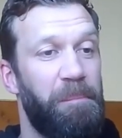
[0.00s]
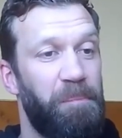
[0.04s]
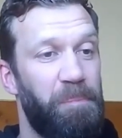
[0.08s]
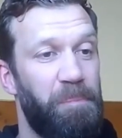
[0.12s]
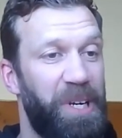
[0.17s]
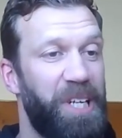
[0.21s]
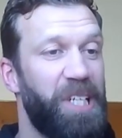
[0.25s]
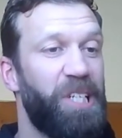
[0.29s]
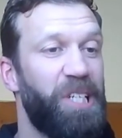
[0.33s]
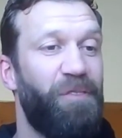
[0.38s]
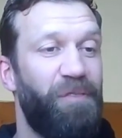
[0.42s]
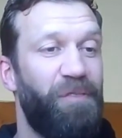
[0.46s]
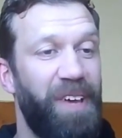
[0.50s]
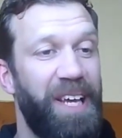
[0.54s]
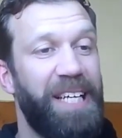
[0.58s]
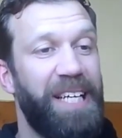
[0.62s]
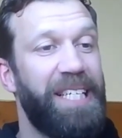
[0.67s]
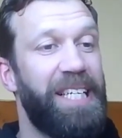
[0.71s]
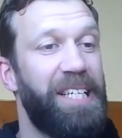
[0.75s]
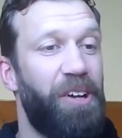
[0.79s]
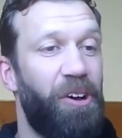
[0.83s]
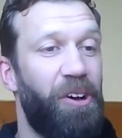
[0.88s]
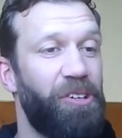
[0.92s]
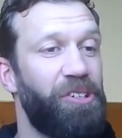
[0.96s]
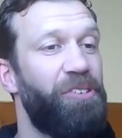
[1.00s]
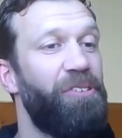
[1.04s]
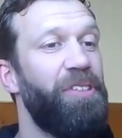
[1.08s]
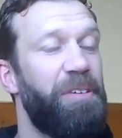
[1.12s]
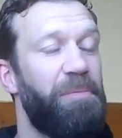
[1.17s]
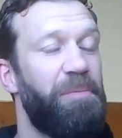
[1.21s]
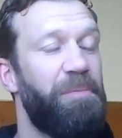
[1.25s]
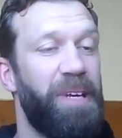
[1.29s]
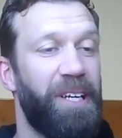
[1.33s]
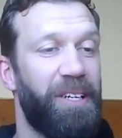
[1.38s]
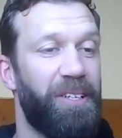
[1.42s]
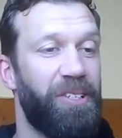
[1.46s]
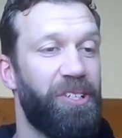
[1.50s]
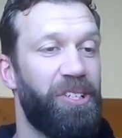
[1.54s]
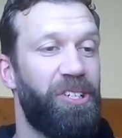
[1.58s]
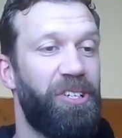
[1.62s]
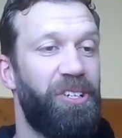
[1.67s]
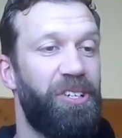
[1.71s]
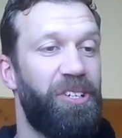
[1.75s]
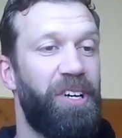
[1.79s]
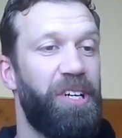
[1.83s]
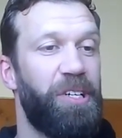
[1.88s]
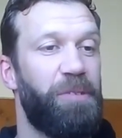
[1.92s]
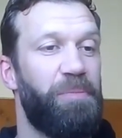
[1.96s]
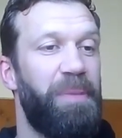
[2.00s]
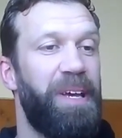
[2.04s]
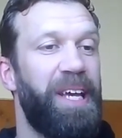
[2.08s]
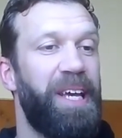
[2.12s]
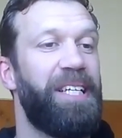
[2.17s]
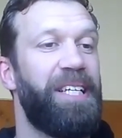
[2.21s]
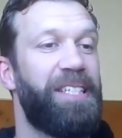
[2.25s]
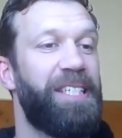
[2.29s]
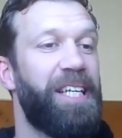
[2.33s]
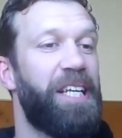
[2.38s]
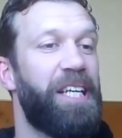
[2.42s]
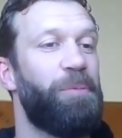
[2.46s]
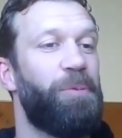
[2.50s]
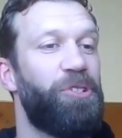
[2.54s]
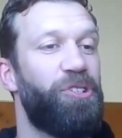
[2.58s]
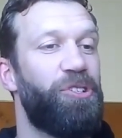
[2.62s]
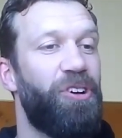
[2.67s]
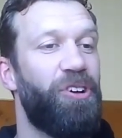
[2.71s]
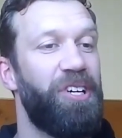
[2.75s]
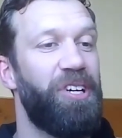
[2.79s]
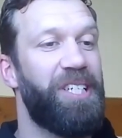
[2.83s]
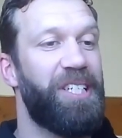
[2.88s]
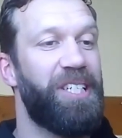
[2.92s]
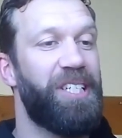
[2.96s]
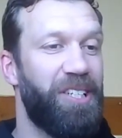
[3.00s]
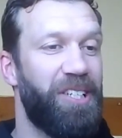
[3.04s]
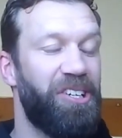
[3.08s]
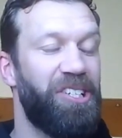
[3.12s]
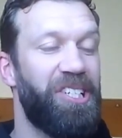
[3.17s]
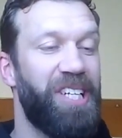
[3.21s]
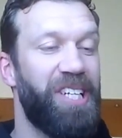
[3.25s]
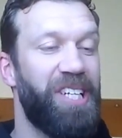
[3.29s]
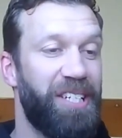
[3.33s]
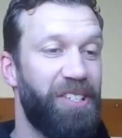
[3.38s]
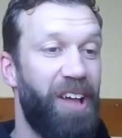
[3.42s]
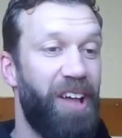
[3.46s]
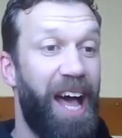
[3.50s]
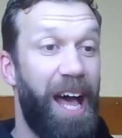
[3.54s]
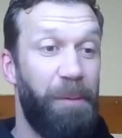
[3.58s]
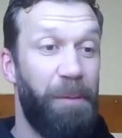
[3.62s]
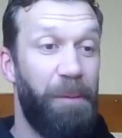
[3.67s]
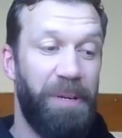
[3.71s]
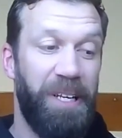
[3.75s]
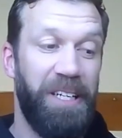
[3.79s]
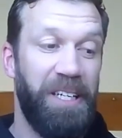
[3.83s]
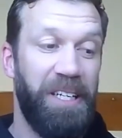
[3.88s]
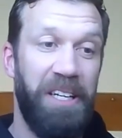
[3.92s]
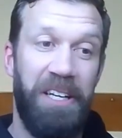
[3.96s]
But it's fixing all your other meals. You know, it's making sensible choices. As long as that's not happening